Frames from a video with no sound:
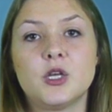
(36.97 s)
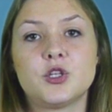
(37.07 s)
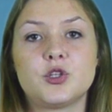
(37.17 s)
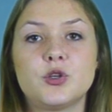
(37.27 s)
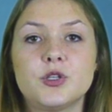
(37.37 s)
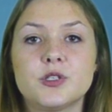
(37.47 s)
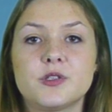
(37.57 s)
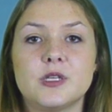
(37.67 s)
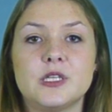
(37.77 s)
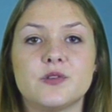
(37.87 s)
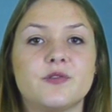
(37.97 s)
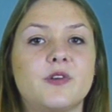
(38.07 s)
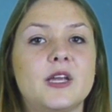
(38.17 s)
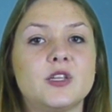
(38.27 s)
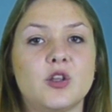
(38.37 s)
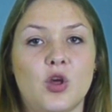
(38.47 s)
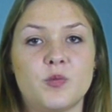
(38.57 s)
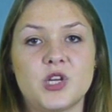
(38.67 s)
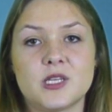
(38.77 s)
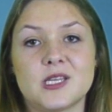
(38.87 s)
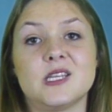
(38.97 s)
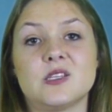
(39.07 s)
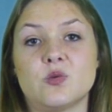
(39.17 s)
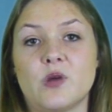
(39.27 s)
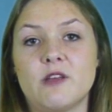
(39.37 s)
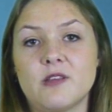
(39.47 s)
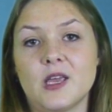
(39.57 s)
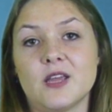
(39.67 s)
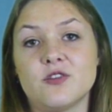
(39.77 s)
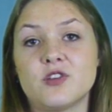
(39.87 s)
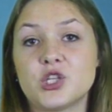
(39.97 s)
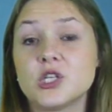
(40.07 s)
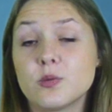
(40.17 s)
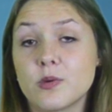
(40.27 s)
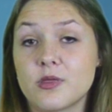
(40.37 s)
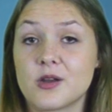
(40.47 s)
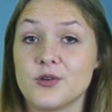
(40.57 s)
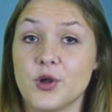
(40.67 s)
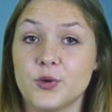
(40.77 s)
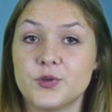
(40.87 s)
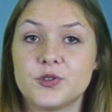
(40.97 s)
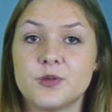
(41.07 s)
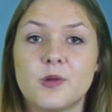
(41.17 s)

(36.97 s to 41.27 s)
students need to find an object that is red and touch it with their nose.